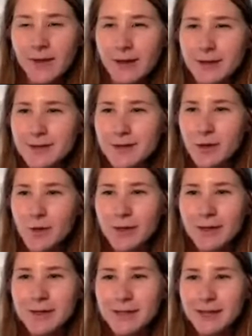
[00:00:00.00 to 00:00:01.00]
and also
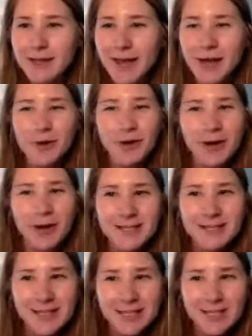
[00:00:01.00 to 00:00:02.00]
quilts and a lot of cross
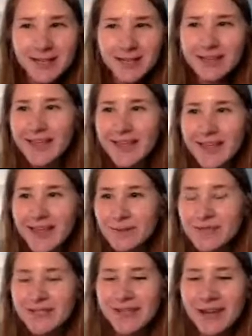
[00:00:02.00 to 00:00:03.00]
stitching that I'm
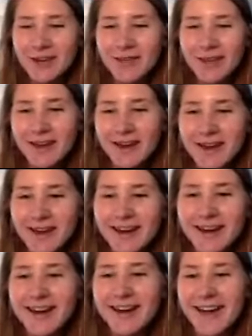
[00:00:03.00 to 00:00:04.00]
seeing out there,